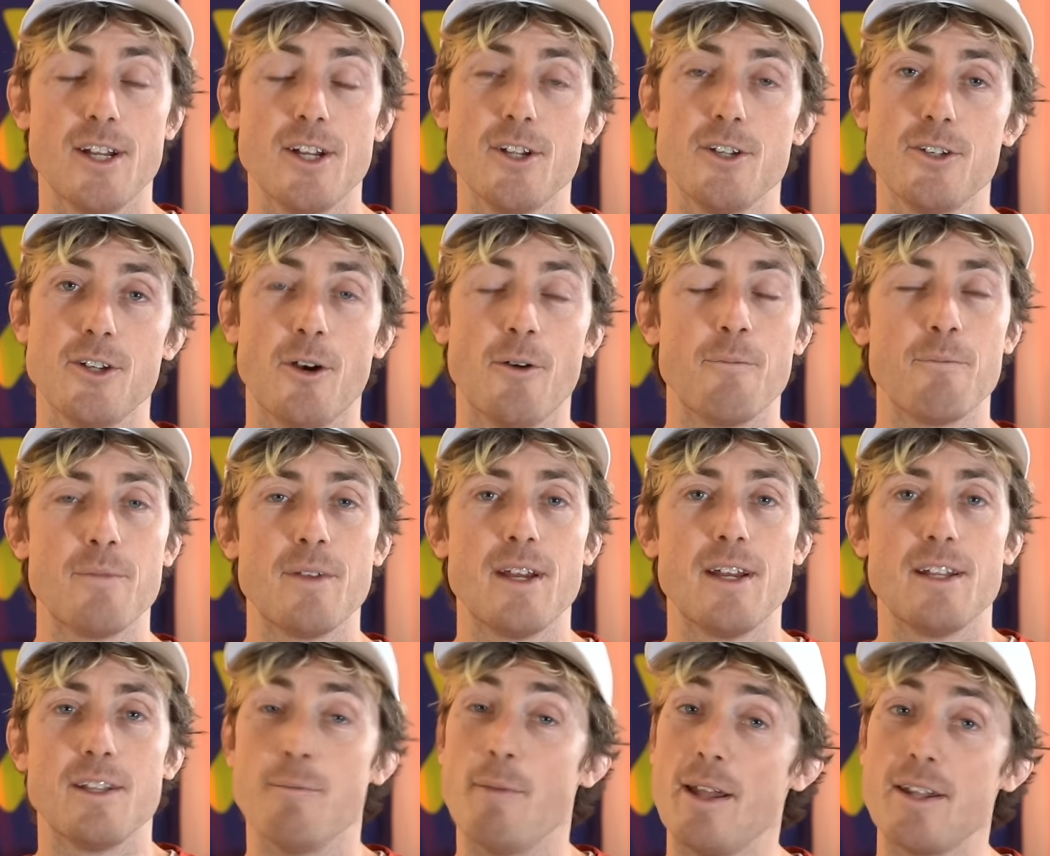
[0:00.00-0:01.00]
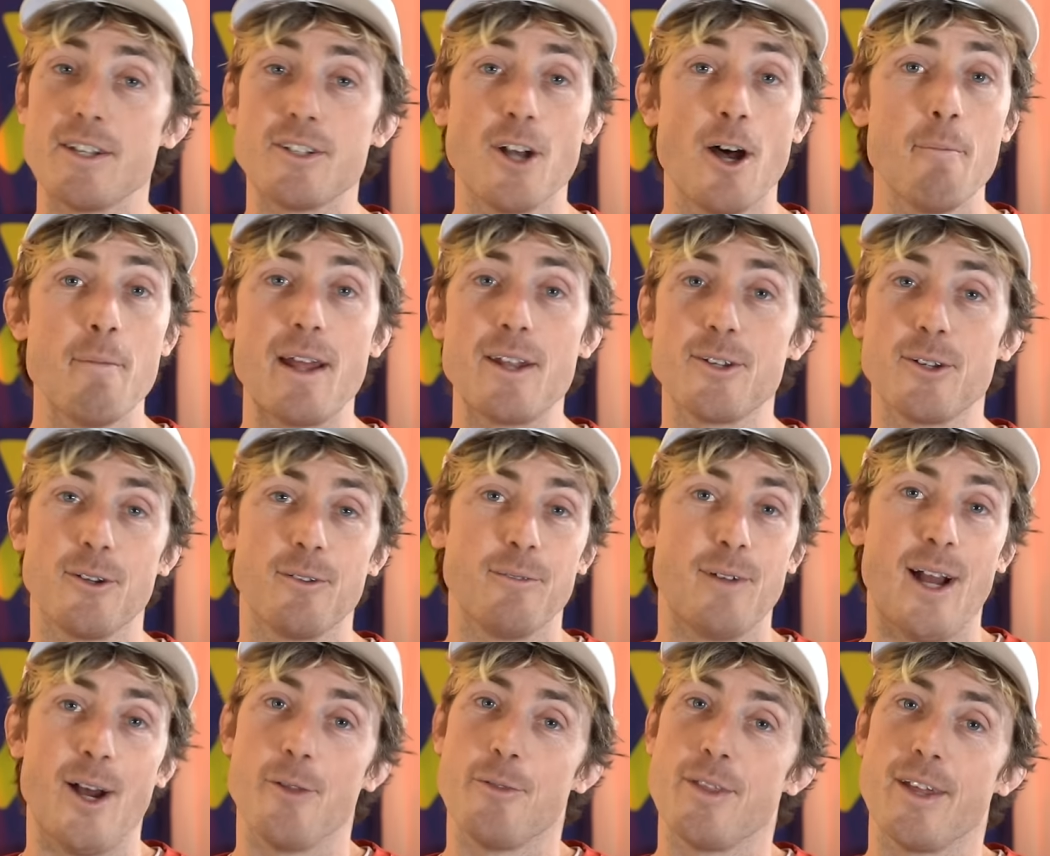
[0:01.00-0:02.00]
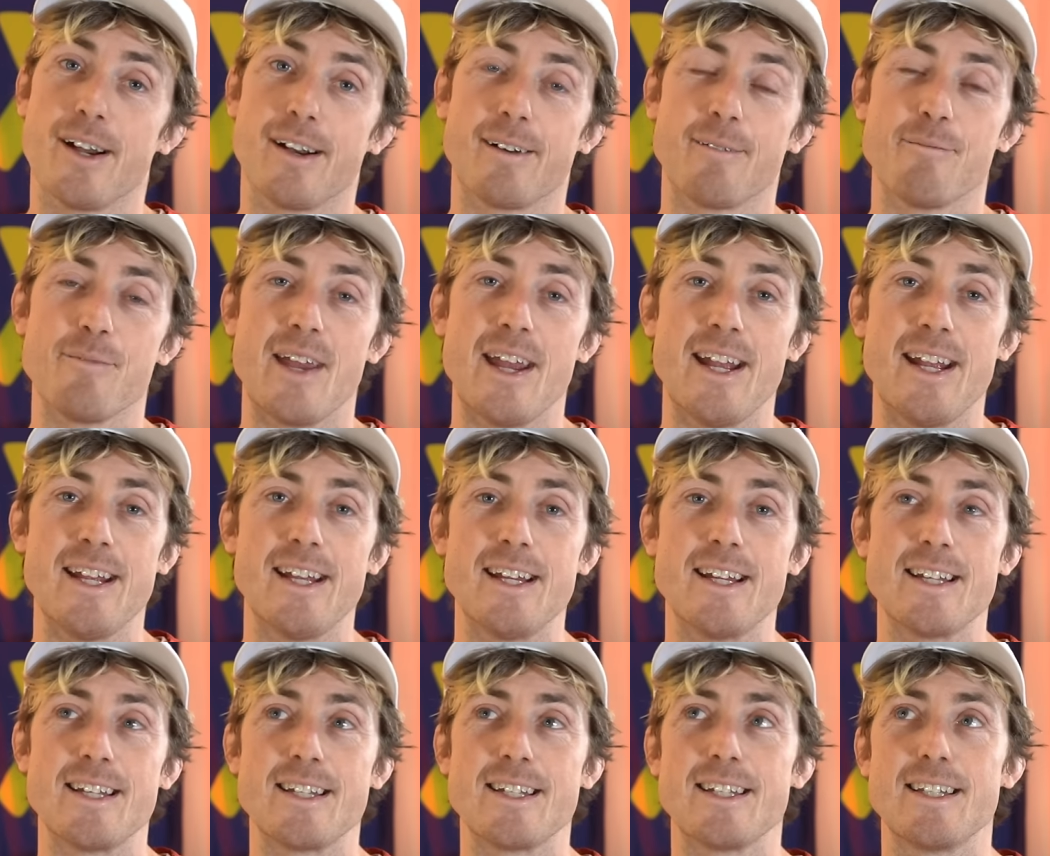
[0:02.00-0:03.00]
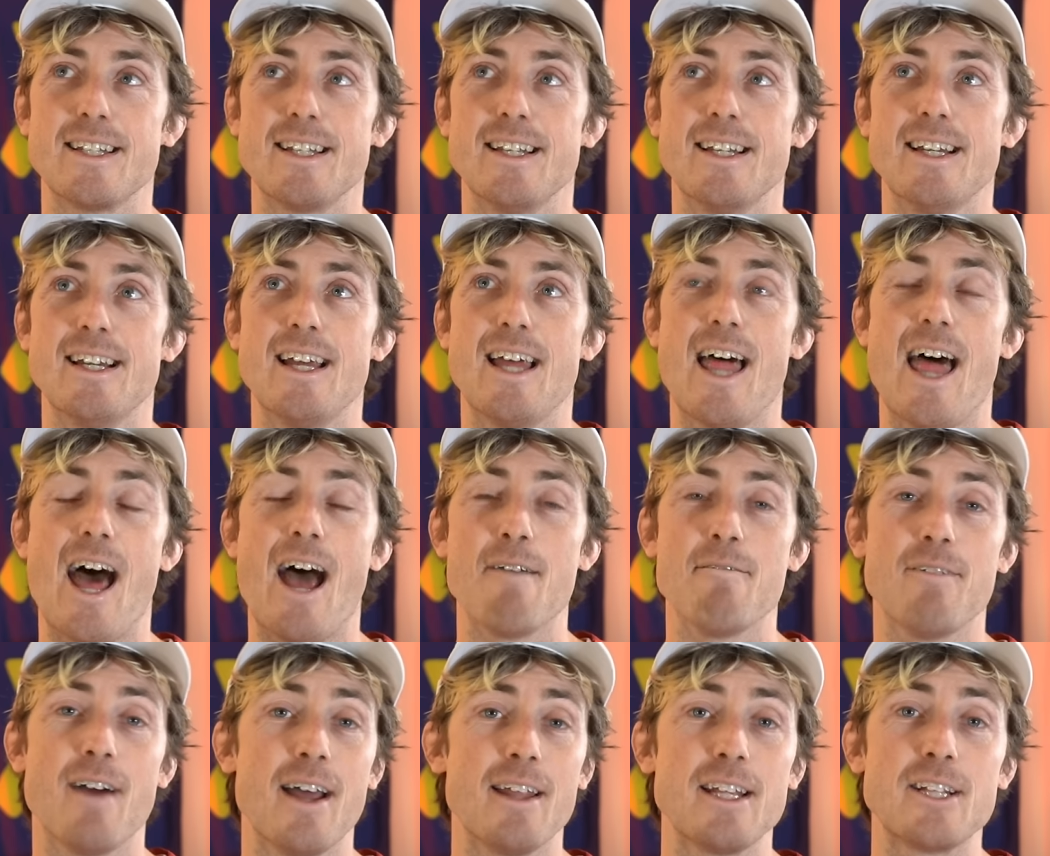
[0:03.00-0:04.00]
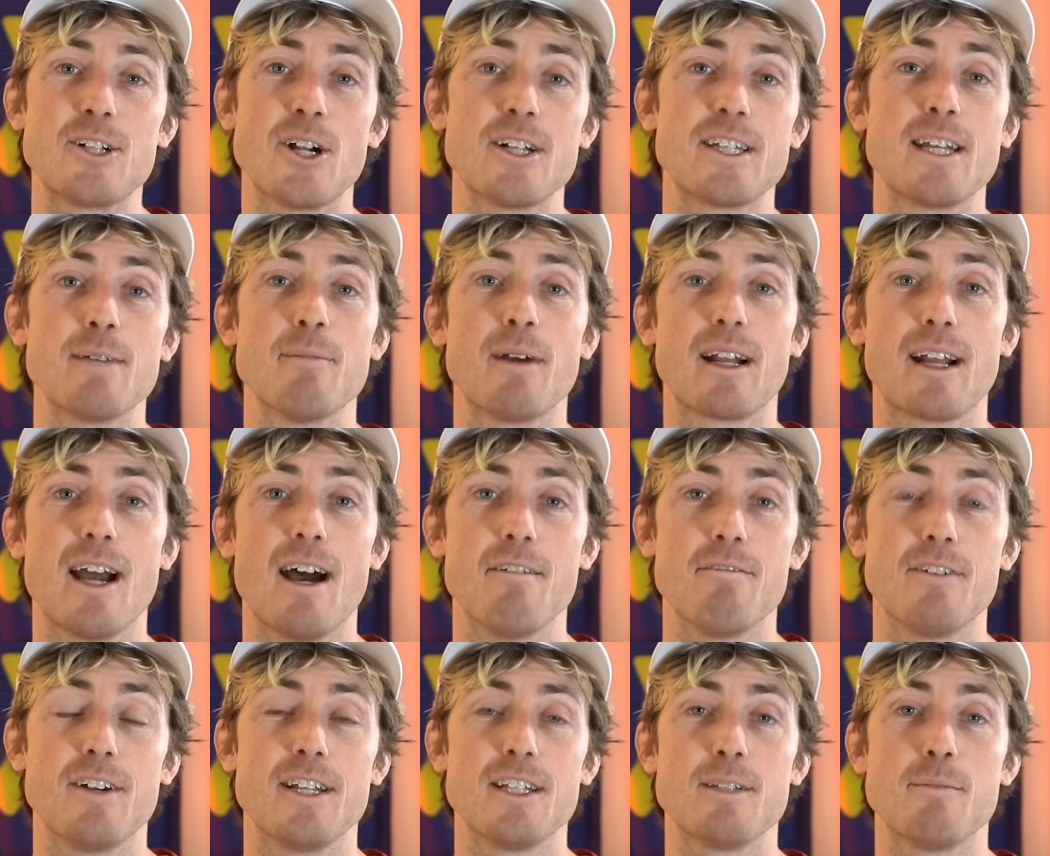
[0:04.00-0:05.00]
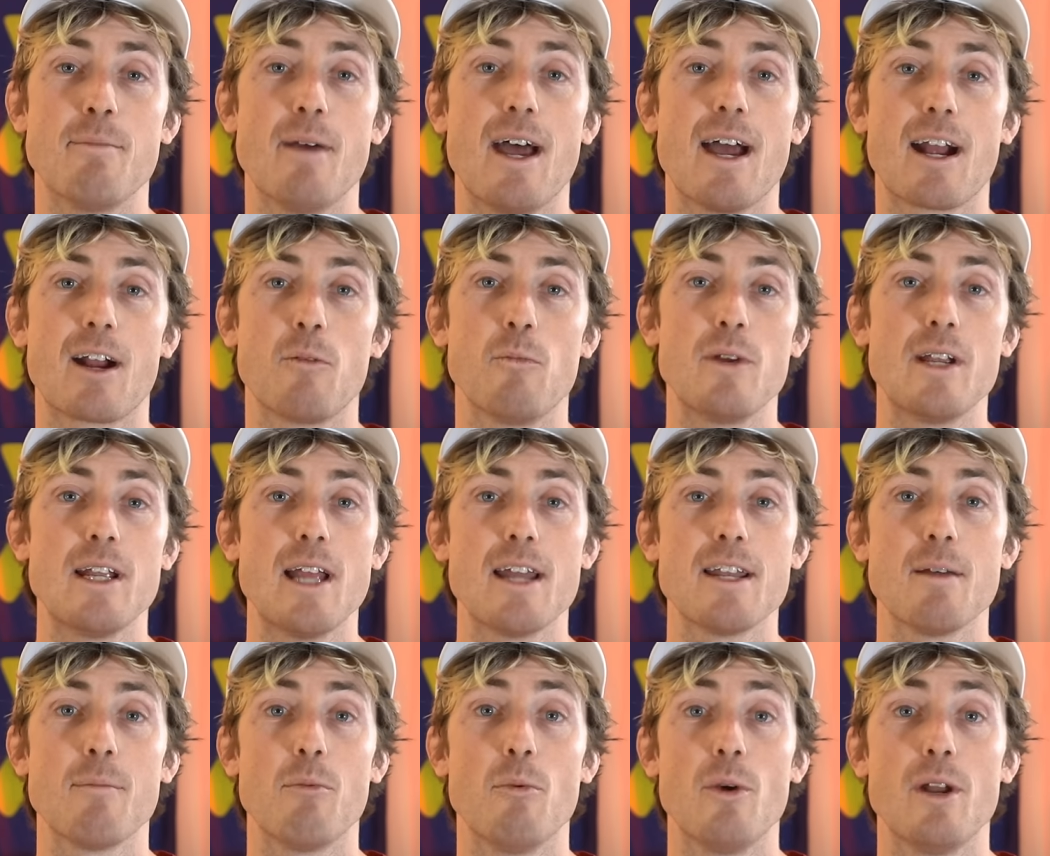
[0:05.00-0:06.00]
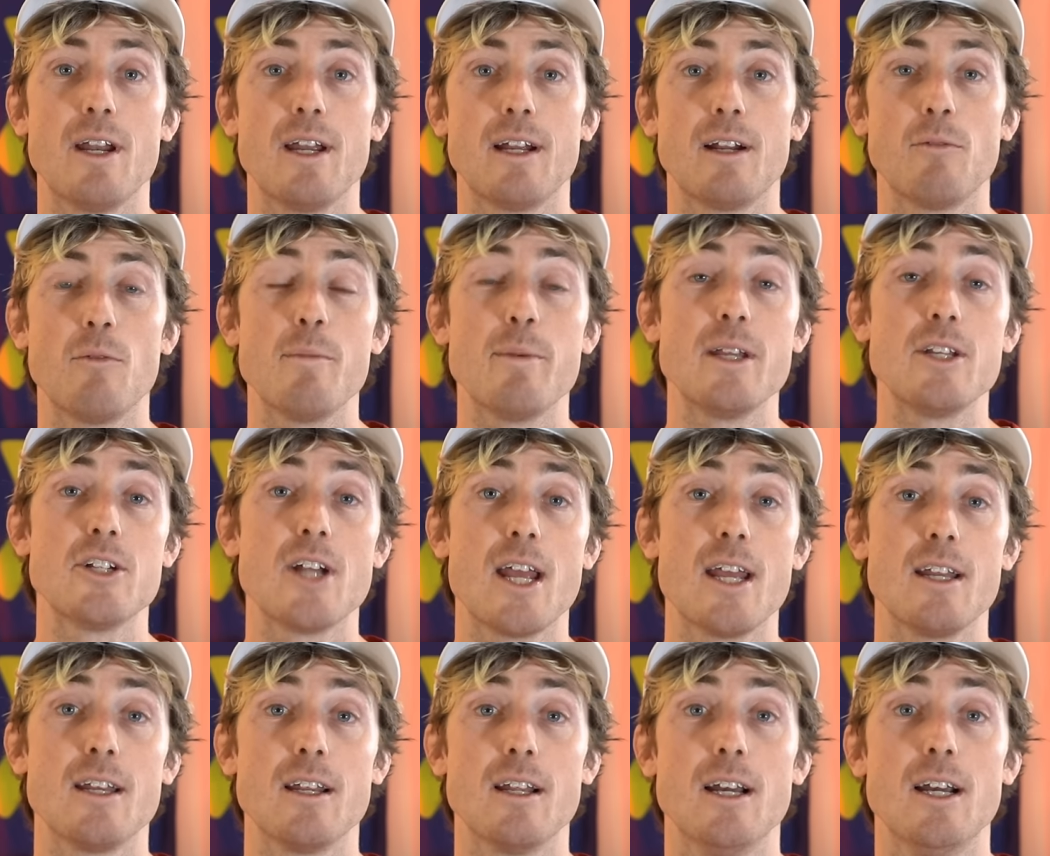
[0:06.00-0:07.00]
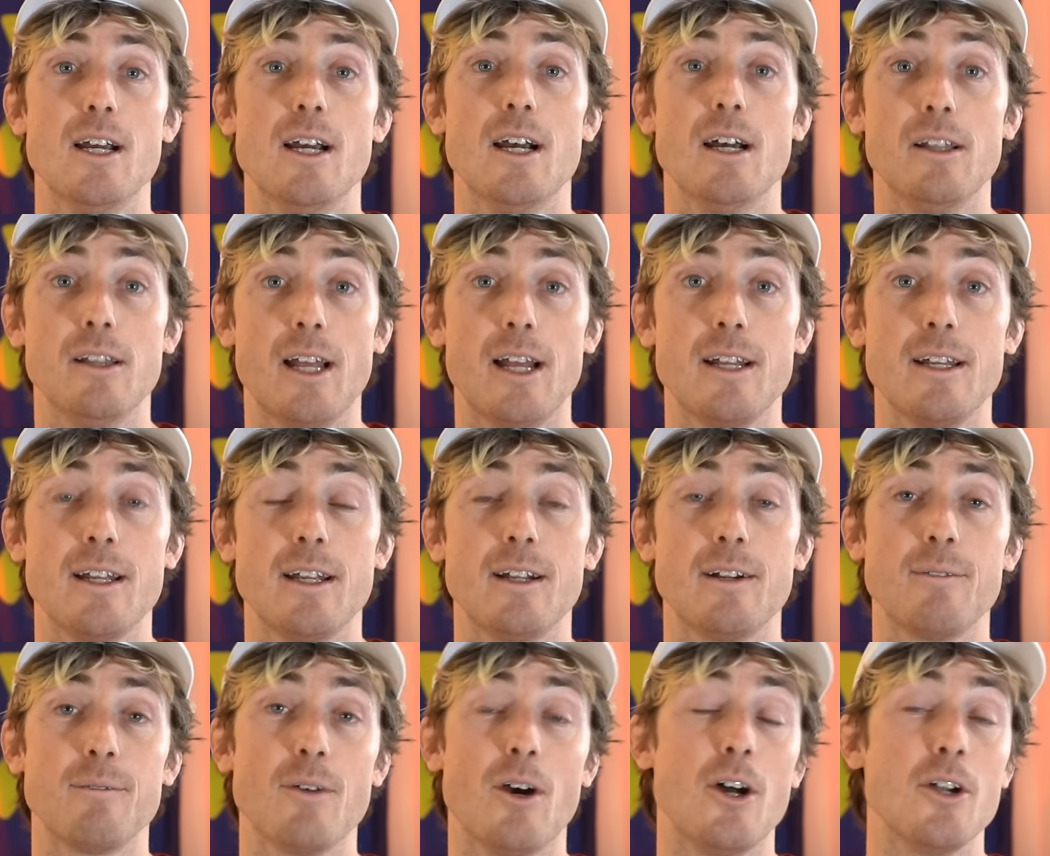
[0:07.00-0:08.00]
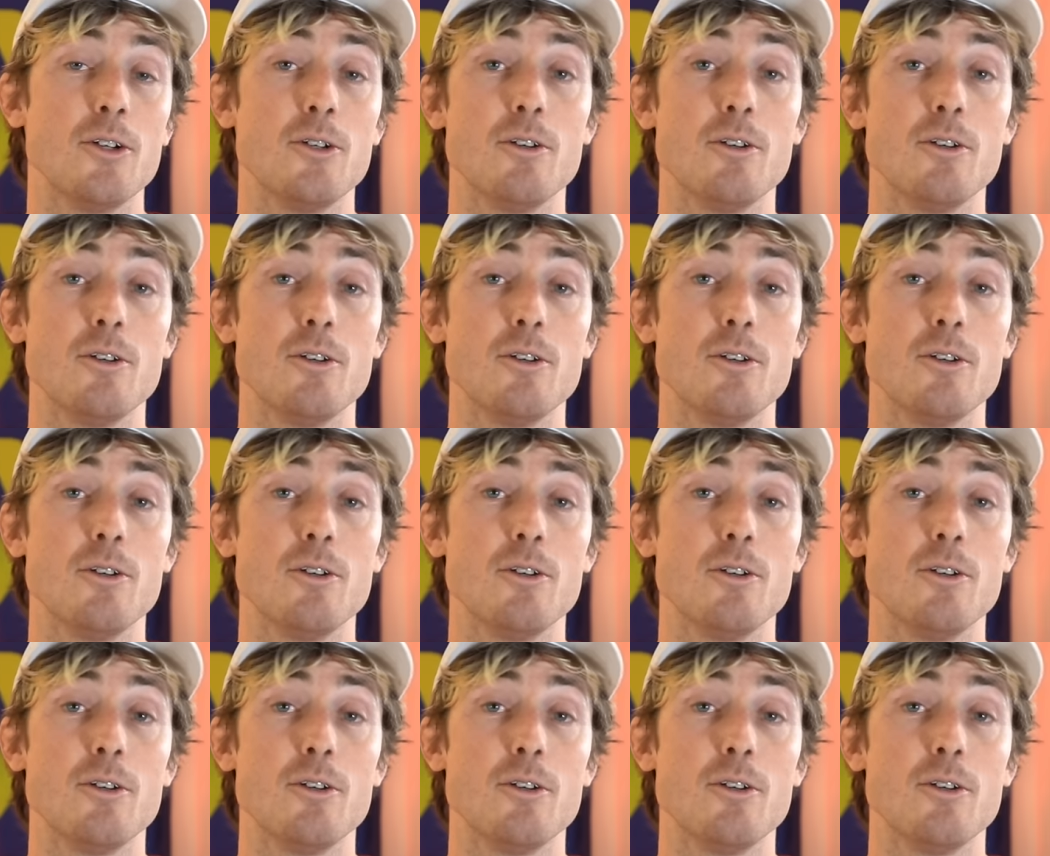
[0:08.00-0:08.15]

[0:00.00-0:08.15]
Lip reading: So it's all mental out there. And I finally start to get my confidence back. We end up winning. We beat Chain Lightning on